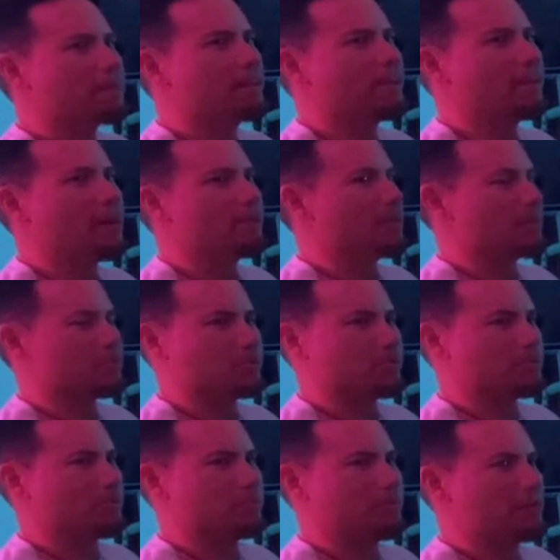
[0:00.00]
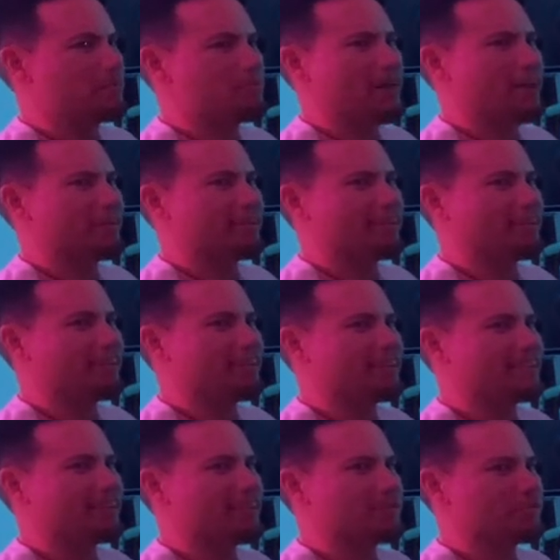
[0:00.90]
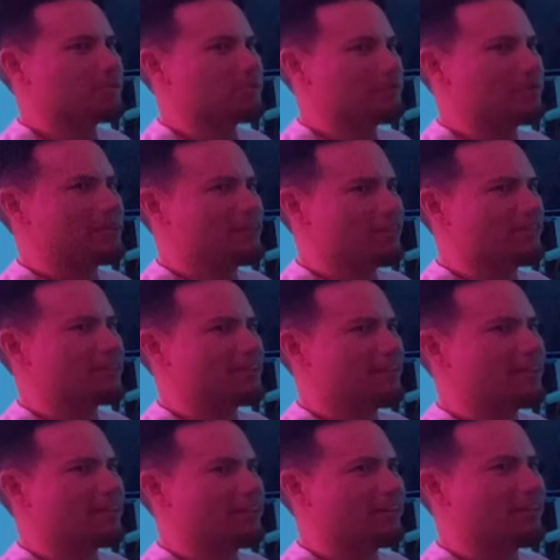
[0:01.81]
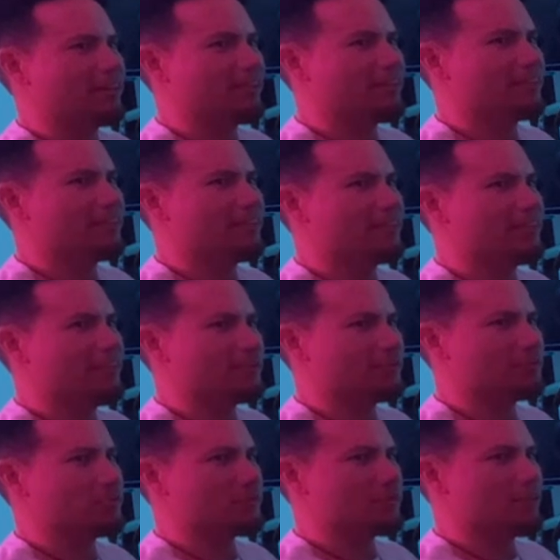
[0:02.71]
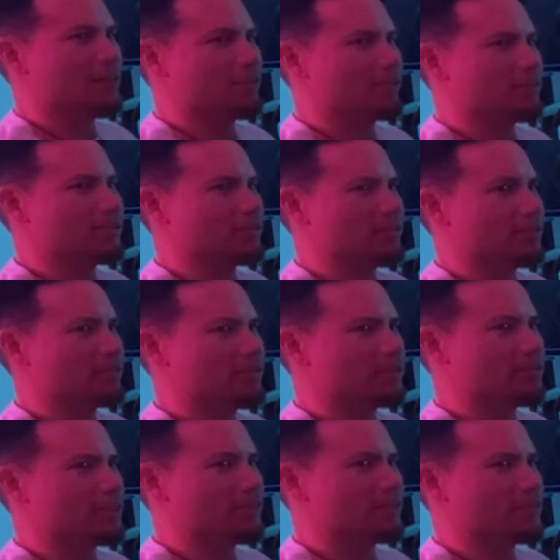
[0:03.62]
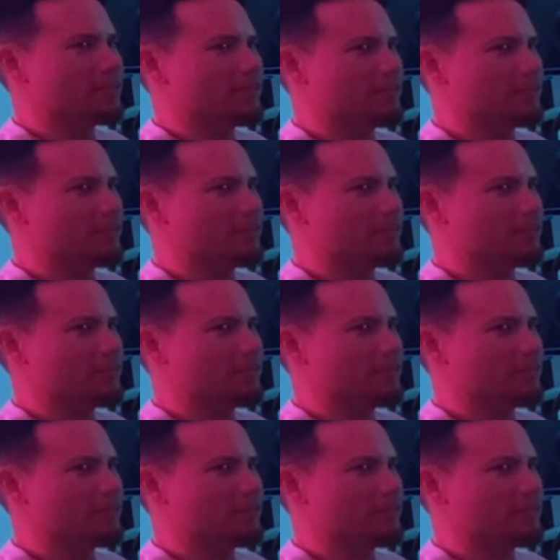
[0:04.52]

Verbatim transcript: I'm not supposed to meet Matt here. I'm supposed to meet this kid here. That's rad. And we're supposed to have this conversation. That's